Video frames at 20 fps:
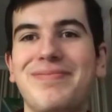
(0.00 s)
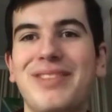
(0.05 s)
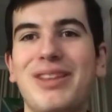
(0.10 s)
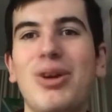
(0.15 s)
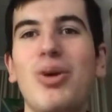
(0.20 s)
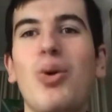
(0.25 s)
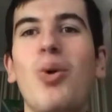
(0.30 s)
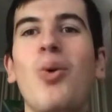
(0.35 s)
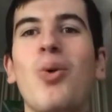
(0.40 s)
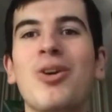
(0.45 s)

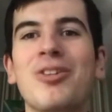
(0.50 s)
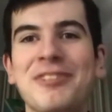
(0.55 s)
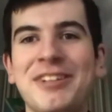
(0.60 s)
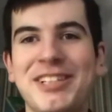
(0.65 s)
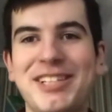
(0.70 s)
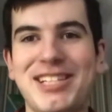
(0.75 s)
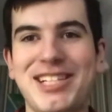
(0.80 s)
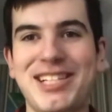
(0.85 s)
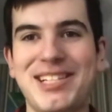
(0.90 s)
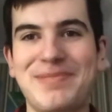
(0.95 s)
All of
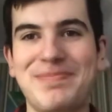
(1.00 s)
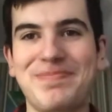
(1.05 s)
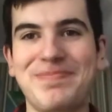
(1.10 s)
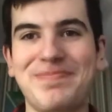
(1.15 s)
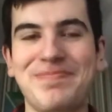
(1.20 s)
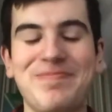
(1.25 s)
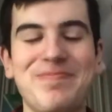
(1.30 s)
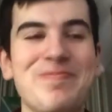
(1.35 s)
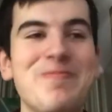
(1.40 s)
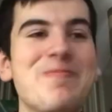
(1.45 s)
it.
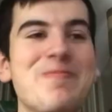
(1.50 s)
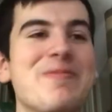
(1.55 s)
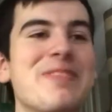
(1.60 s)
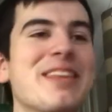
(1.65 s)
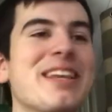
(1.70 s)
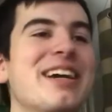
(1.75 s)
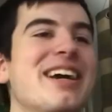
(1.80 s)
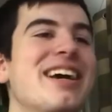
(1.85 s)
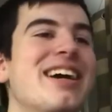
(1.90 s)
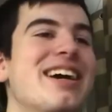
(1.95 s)

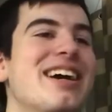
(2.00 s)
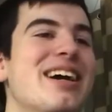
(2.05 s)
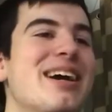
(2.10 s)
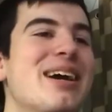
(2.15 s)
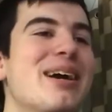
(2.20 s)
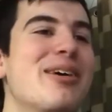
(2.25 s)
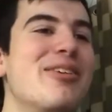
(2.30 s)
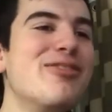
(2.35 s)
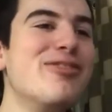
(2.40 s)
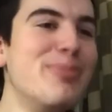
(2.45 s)

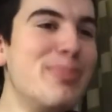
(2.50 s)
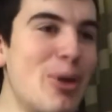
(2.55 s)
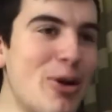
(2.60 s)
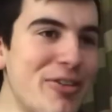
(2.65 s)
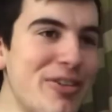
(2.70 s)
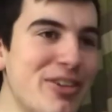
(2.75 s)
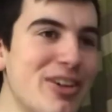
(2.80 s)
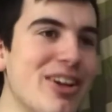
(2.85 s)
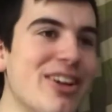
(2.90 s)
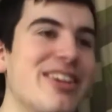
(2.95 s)

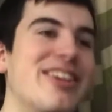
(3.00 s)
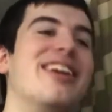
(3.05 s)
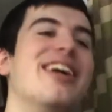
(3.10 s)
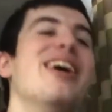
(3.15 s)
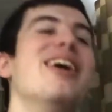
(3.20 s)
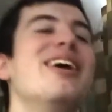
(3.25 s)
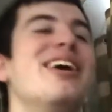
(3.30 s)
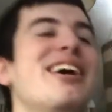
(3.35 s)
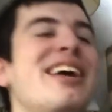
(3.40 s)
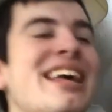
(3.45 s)
Moving on.
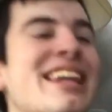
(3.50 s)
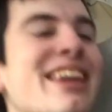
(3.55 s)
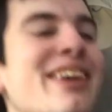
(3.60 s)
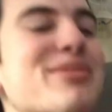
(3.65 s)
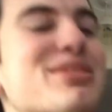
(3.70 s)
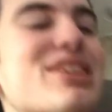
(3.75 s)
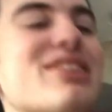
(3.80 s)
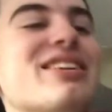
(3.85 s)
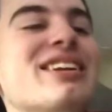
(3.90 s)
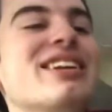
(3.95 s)
No,
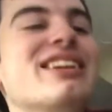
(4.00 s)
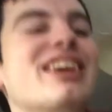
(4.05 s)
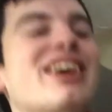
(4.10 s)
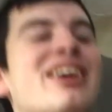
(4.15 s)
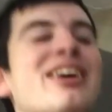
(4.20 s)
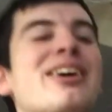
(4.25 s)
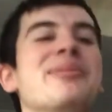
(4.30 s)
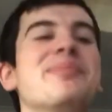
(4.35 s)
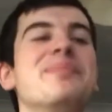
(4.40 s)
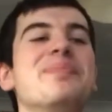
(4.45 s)
I'm joking.
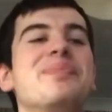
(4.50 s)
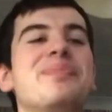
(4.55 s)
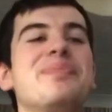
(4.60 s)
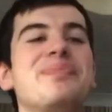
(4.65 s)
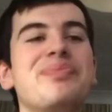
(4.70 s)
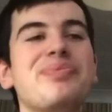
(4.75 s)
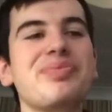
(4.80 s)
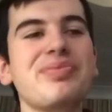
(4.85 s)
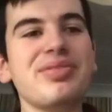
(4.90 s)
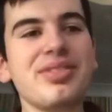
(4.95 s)

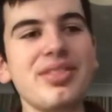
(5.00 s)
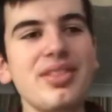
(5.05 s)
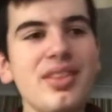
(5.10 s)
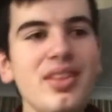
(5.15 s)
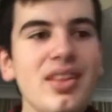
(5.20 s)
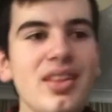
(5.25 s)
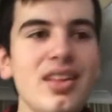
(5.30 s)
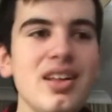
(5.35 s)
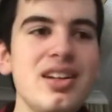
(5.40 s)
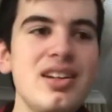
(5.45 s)

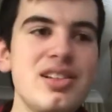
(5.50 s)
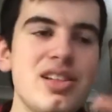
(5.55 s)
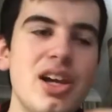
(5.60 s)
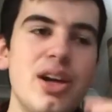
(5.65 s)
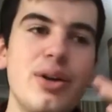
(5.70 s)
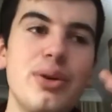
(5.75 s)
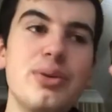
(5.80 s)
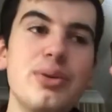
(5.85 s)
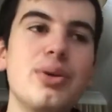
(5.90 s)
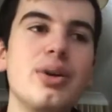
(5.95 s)

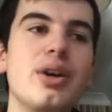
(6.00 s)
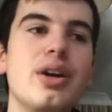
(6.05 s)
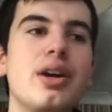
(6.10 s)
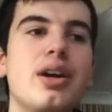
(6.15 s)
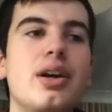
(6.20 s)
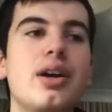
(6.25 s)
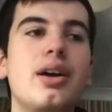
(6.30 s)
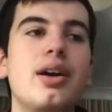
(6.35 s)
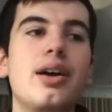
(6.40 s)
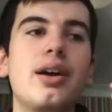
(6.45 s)
So
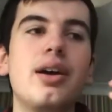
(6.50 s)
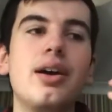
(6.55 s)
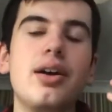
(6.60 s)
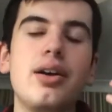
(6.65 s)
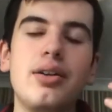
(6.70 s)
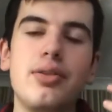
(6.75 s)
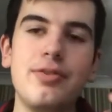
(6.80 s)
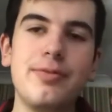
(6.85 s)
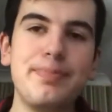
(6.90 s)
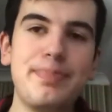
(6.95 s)

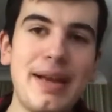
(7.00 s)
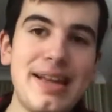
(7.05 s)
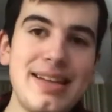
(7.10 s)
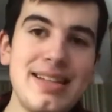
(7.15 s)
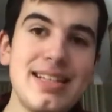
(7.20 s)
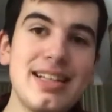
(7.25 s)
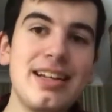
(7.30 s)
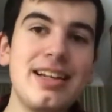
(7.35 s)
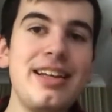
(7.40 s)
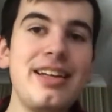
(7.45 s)

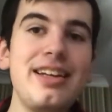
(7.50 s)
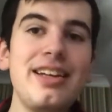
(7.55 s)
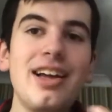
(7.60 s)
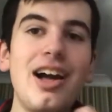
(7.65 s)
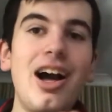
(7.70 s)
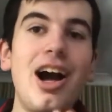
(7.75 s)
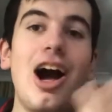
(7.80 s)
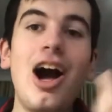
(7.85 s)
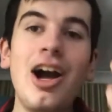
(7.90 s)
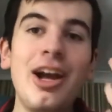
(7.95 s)
basically,
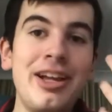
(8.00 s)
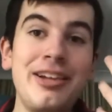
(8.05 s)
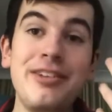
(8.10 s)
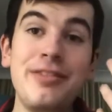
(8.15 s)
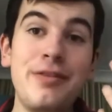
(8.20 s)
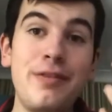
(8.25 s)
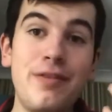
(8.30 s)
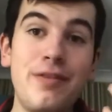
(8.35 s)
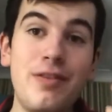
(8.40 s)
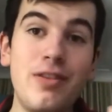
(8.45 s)

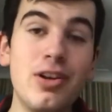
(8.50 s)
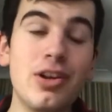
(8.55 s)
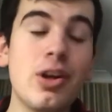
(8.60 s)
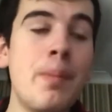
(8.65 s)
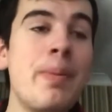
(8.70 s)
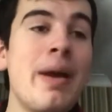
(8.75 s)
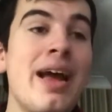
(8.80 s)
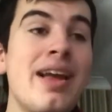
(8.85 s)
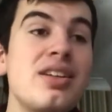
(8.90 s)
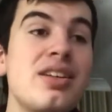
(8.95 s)

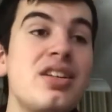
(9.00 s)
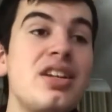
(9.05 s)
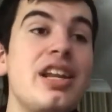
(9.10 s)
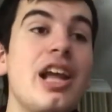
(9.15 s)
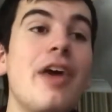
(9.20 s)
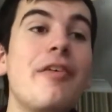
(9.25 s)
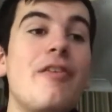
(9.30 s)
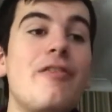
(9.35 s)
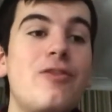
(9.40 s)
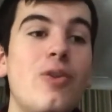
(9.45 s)
compared to the
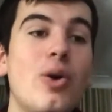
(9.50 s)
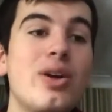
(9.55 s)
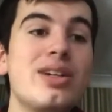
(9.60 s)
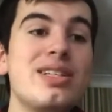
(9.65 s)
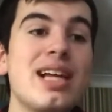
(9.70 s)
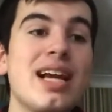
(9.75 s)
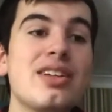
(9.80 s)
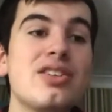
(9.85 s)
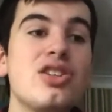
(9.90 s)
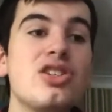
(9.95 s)
other voice
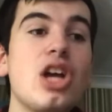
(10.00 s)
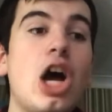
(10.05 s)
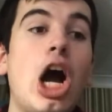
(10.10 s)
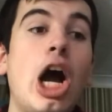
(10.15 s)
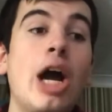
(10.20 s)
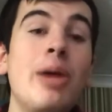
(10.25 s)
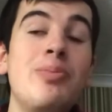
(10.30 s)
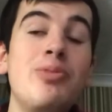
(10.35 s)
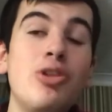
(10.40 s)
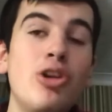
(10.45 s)
actors,
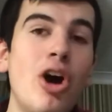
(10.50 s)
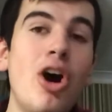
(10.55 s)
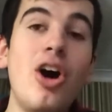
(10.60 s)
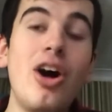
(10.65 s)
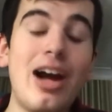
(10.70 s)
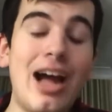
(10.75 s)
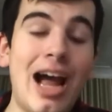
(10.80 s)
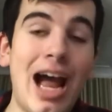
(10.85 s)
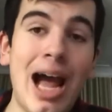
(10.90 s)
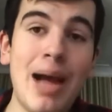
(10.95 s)
I'm
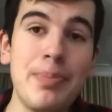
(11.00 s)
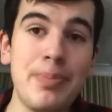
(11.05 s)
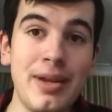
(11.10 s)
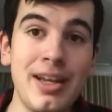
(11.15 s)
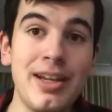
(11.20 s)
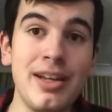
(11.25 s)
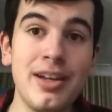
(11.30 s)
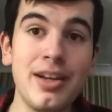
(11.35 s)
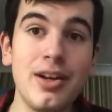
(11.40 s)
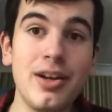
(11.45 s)
not
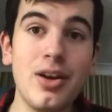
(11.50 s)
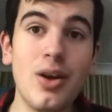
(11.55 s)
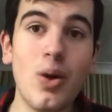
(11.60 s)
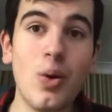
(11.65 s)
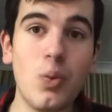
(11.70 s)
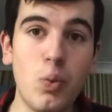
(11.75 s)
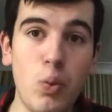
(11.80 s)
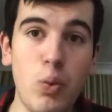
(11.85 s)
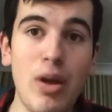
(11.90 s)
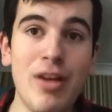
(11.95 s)
happy
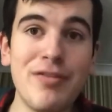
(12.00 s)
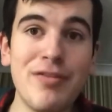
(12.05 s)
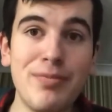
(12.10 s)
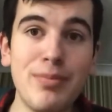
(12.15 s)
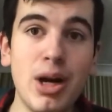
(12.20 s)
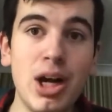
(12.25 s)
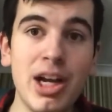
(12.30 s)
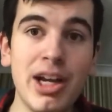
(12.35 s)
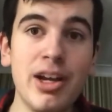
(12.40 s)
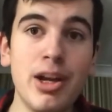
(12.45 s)
with
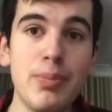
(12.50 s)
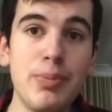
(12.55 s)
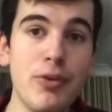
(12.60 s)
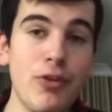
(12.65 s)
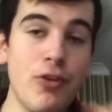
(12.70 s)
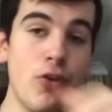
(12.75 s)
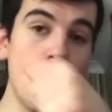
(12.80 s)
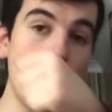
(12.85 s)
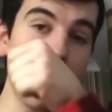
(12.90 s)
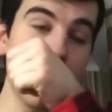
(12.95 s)
my
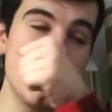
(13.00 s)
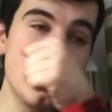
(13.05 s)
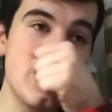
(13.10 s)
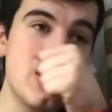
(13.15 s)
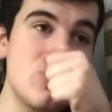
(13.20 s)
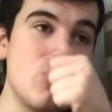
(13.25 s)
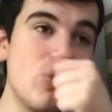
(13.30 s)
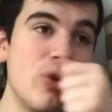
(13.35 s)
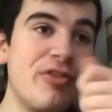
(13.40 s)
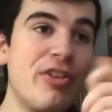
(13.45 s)

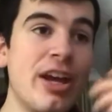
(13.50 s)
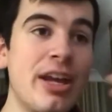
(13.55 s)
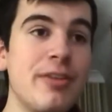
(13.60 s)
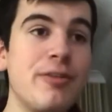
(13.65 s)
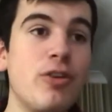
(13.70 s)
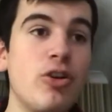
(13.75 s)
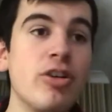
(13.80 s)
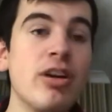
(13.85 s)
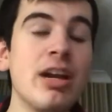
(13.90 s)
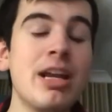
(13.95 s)
performance for
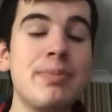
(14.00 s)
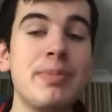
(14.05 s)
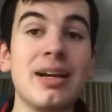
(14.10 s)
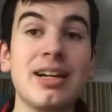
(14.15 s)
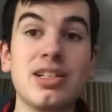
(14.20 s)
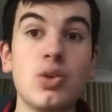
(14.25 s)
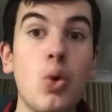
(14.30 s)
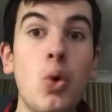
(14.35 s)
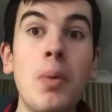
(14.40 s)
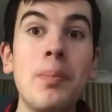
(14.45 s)

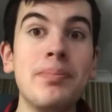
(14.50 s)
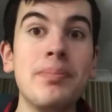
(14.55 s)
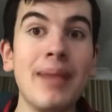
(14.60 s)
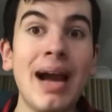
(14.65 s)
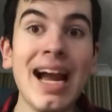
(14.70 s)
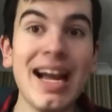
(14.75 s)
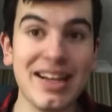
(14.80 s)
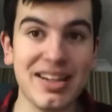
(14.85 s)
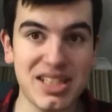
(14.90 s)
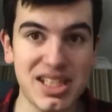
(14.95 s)
Apex or
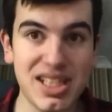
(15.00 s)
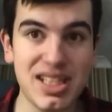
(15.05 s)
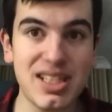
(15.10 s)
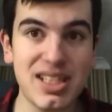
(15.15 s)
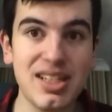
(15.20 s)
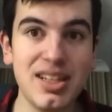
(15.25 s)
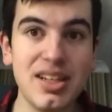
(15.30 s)
Max.